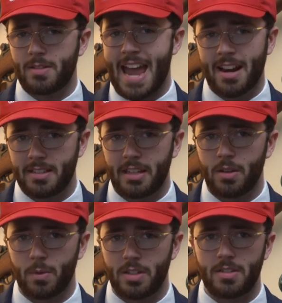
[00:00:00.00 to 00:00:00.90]
to
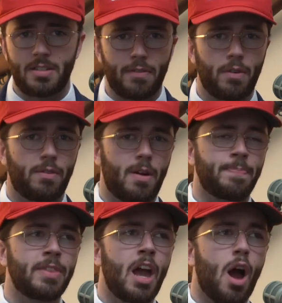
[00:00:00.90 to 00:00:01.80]
execute, which is different from
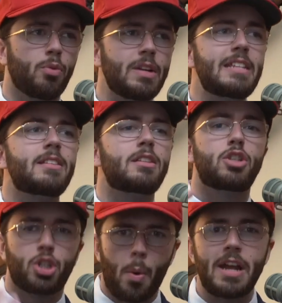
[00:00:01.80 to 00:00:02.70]
a reasoned
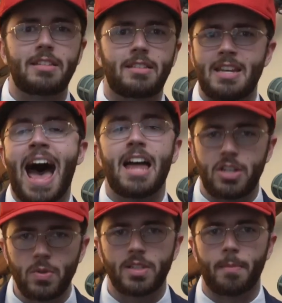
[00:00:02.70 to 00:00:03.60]
choice to not
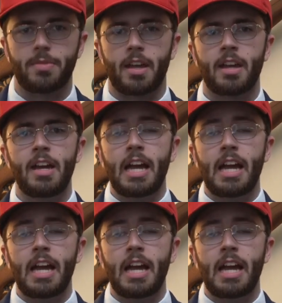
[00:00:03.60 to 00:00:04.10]
do something.